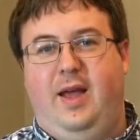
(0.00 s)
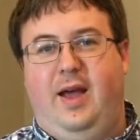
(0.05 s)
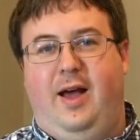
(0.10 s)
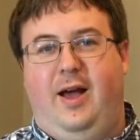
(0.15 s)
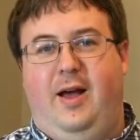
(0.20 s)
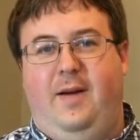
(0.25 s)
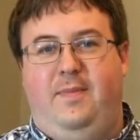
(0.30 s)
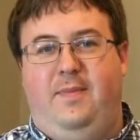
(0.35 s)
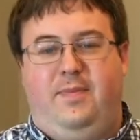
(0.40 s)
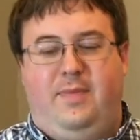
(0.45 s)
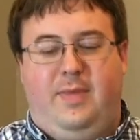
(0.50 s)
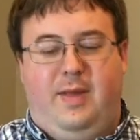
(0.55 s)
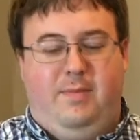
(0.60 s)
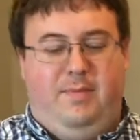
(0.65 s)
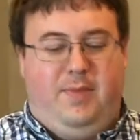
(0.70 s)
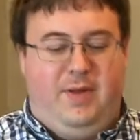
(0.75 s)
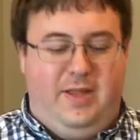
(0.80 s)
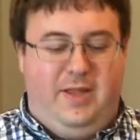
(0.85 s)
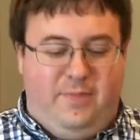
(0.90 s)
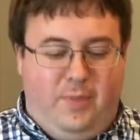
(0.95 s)
Um,
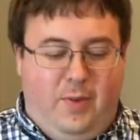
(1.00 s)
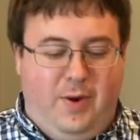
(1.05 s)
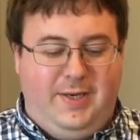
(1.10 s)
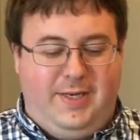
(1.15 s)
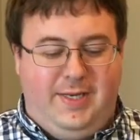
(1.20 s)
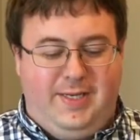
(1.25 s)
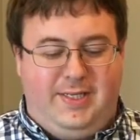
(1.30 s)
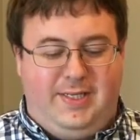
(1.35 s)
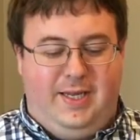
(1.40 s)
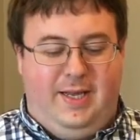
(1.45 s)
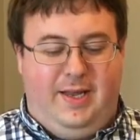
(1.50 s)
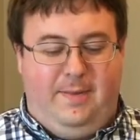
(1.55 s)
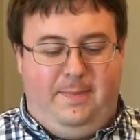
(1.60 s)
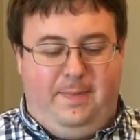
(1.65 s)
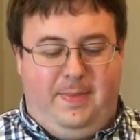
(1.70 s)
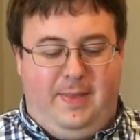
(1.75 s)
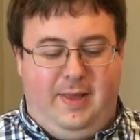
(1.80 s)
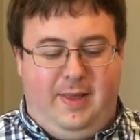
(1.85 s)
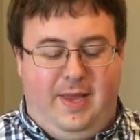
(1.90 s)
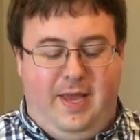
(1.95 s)
but the point is,
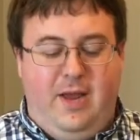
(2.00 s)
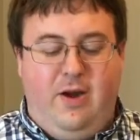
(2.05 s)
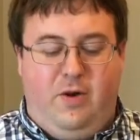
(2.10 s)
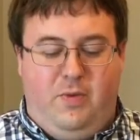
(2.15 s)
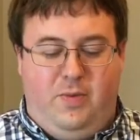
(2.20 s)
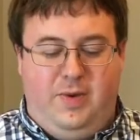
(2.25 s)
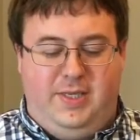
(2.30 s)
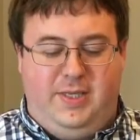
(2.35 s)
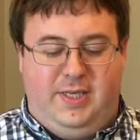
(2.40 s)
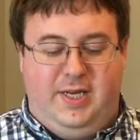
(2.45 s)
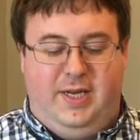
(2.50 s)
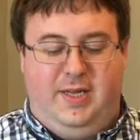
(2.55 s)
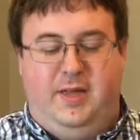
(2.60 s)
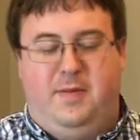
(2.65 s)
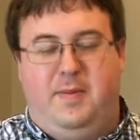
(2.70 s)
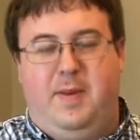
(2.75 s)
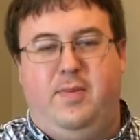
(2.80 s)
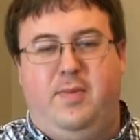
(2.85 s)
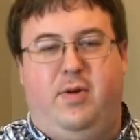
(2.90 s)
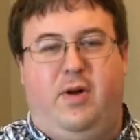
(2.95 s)
here we see the
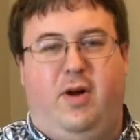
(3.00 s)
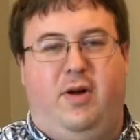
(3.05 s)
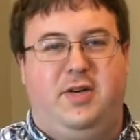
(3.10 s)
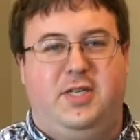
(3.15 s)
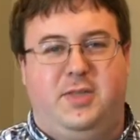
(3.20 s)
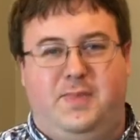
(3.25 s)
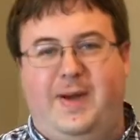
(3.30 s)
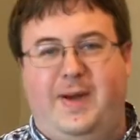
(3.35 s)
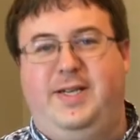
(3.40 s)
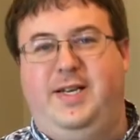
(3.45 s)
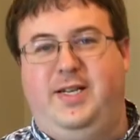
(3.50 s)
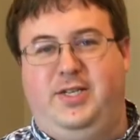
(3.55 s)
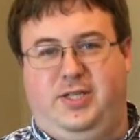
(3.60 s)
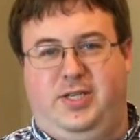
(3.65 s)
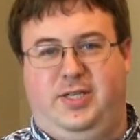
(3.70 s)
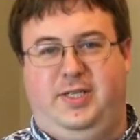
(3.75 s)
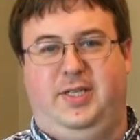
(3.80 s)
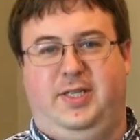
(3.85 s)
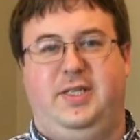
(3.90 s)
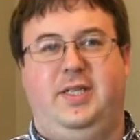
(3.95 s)
people are expecting
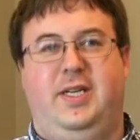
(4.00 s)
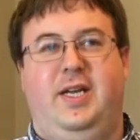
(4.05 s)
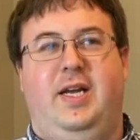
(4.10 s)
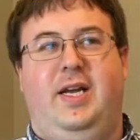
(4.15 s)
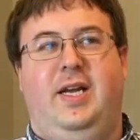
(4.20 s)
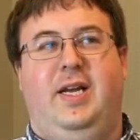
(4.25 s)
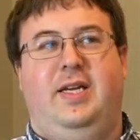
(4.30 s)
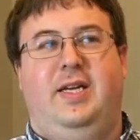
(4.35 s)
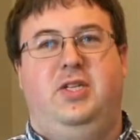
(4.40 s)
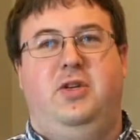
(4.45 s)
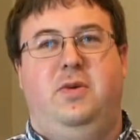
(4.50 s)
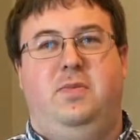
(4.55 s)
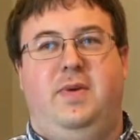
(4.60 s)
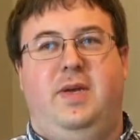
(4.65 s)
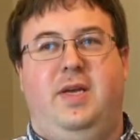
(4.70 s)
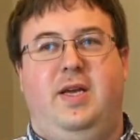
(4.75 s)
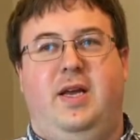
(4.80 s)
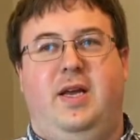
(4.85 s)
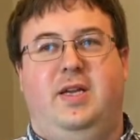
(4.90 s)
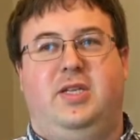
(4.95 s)
Jesus to
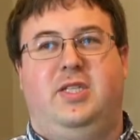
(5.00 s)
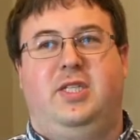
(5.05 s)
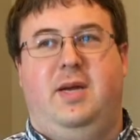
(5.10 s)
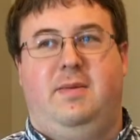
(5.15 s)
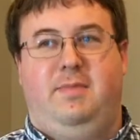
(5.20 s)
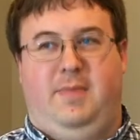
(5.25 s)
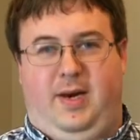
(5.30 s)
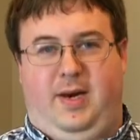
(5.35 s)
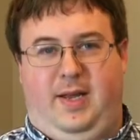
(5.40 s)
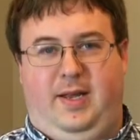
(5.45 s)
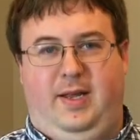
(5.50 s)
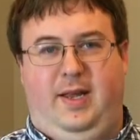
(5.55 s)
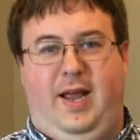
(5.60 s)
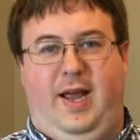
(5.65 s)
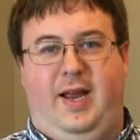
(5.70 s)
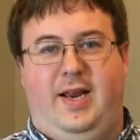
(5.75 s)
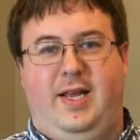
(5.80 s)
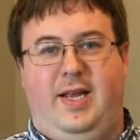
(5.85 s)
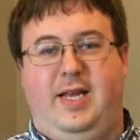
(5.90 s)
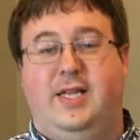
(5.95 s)
be somebody,
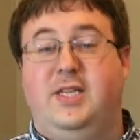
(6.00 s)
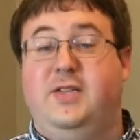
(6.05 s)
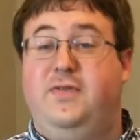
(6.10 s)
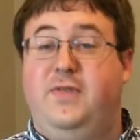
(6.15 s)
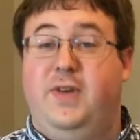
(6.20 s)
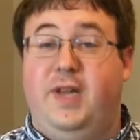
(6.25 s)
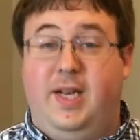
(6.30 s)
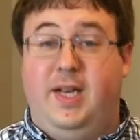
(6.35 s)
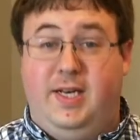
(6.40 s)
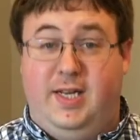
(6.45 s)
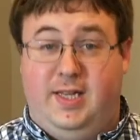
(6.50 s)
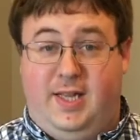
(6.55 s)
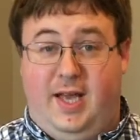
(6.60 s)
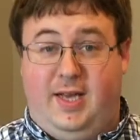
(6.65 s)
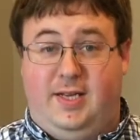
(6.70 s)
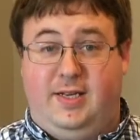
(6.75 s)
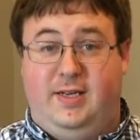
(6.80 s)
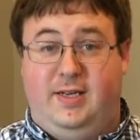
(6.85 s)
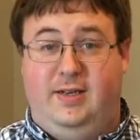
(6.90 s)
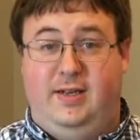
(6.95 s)
and he doesn't fit into
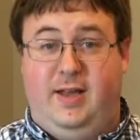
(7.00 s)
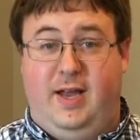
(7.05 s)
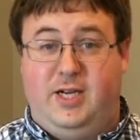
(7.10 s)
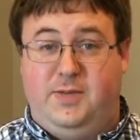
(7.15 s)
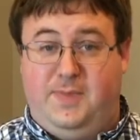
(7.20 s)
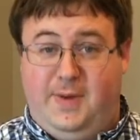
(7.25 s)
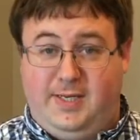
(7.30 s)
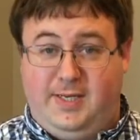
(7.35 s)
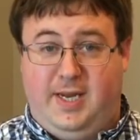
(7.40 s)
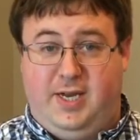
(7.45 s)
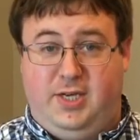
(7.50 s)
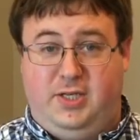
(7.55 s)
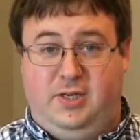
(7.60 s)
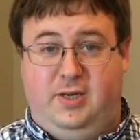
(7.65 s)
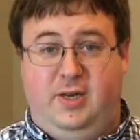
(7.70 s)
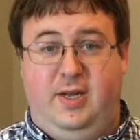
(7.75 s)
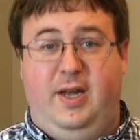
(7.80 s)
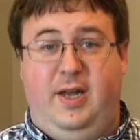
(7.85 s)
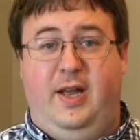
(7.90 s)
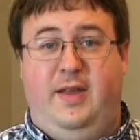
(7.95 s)
that expectation.
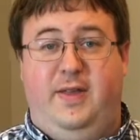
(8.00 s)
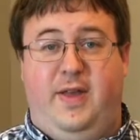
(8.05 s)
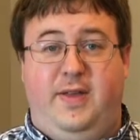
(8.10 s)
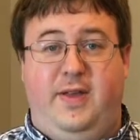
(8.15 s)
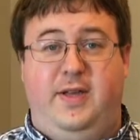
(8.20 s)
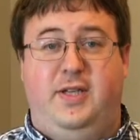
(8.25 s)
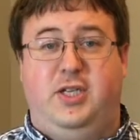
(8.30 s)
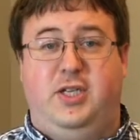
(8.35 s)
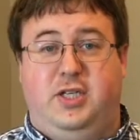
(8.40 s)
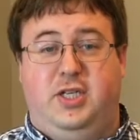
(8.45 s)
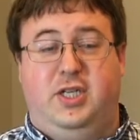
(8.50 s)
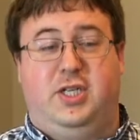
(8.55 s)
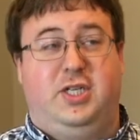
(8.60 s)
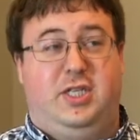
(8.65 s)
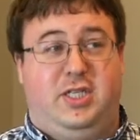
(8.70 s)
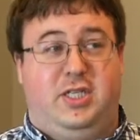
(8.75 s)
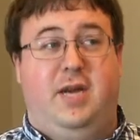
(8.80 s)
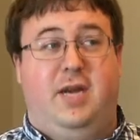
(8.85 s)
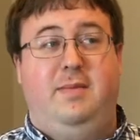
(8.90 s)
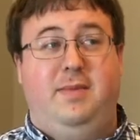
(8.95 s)
They think he's just
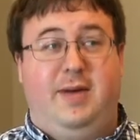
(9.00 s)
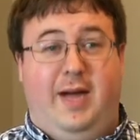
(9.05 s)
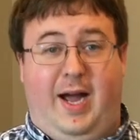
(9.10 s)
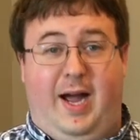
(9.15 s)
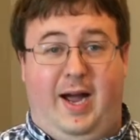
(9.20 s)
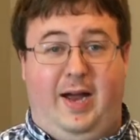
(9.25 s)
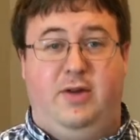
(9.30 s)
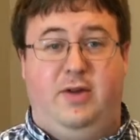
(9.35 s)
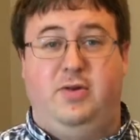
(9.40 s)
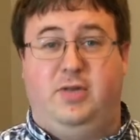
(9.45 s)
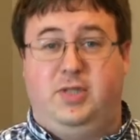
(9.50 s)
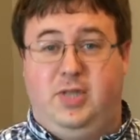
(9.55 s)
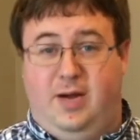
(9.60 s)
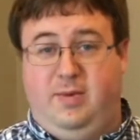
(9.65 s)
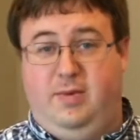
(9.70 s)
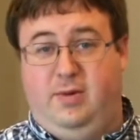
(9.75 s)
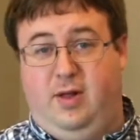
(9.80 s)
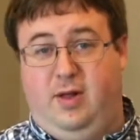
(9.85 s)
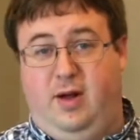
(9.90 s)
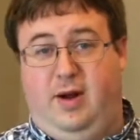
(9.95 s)
some guy who's come
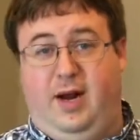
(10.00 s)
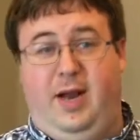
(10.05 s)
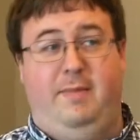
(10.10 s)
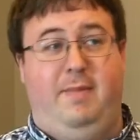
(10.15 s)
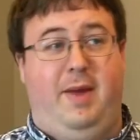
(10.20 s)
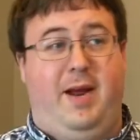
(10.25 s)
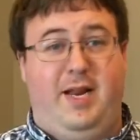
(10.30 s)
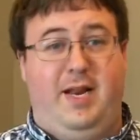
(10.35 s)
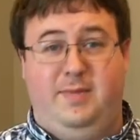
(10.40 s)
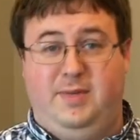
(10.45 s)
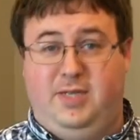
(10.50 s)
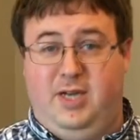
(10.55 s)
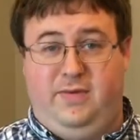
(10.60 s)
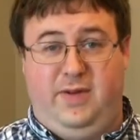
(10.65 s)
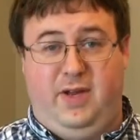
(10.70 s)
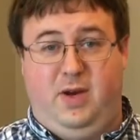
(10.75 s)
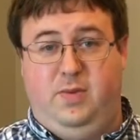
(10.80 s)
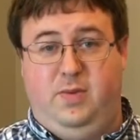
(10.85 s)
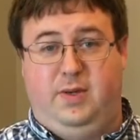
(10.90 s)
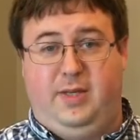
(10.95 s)
along and made himself
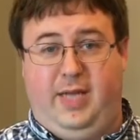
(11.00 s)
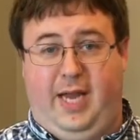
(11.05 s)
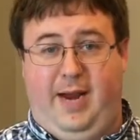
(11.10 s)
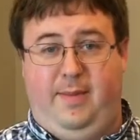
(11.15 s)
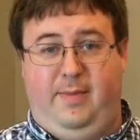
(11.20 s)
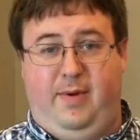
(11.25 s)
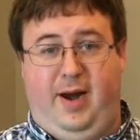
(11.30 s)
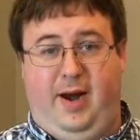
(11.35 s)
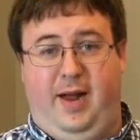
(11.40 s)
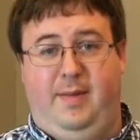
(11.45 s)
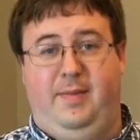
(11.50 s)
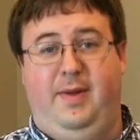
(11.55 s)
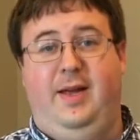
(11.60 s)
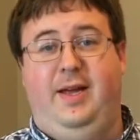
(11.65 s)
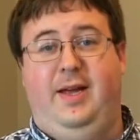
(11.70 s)
equal to Abraham.